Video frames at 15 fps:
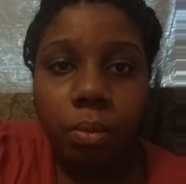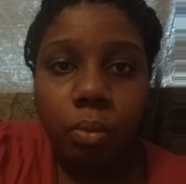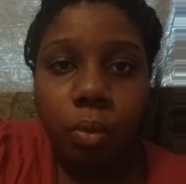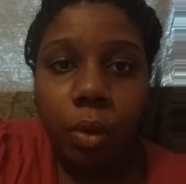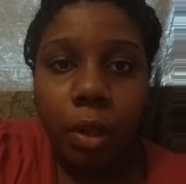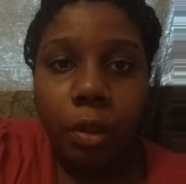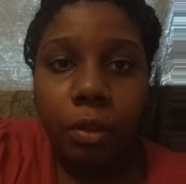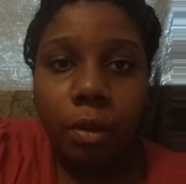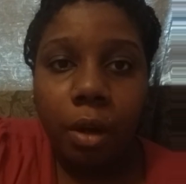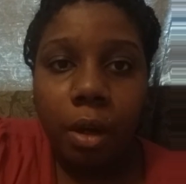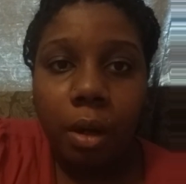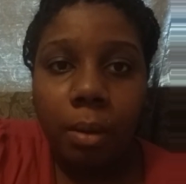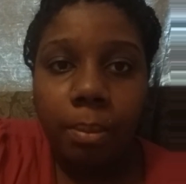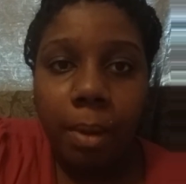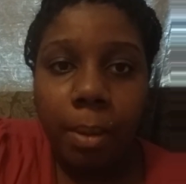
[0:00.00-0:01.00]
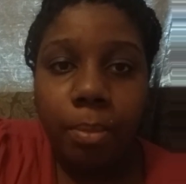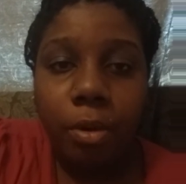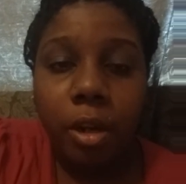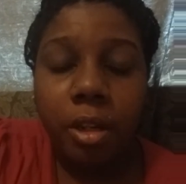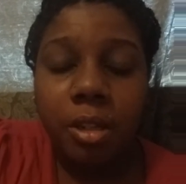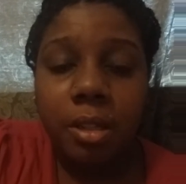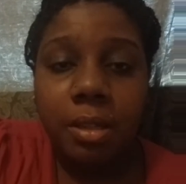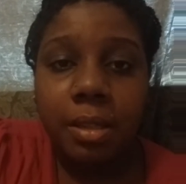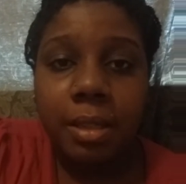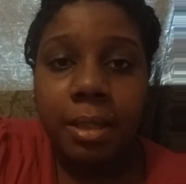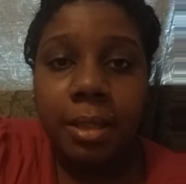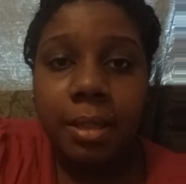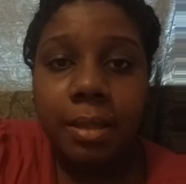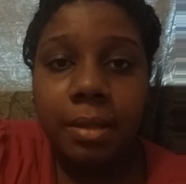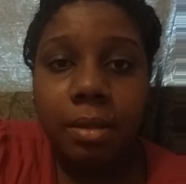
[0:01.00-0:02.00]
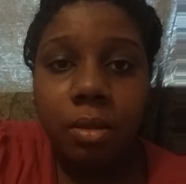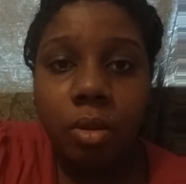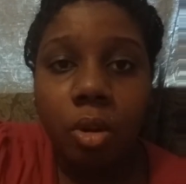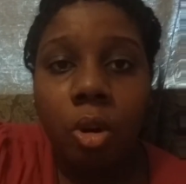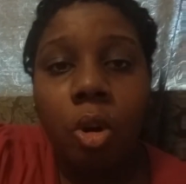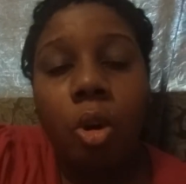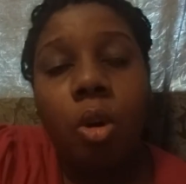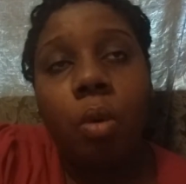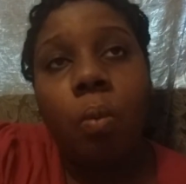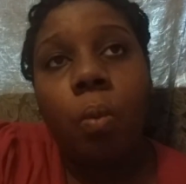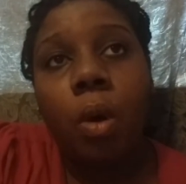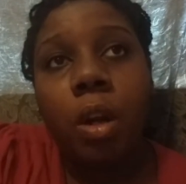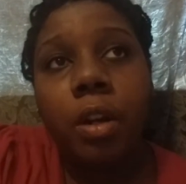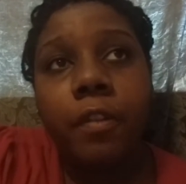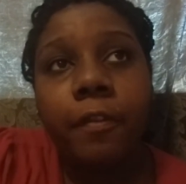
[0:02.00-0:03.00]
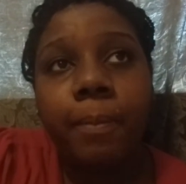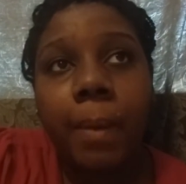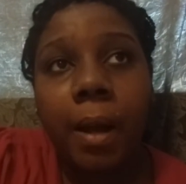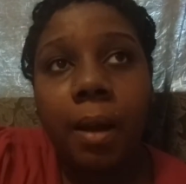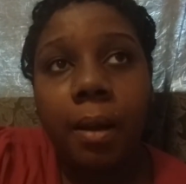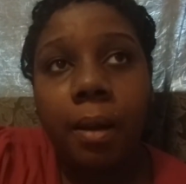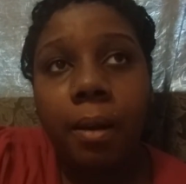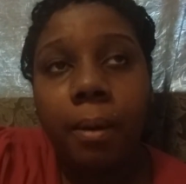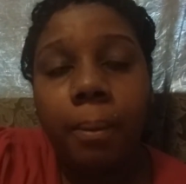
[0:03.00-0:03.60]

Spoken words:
with my pregnancies. On one of my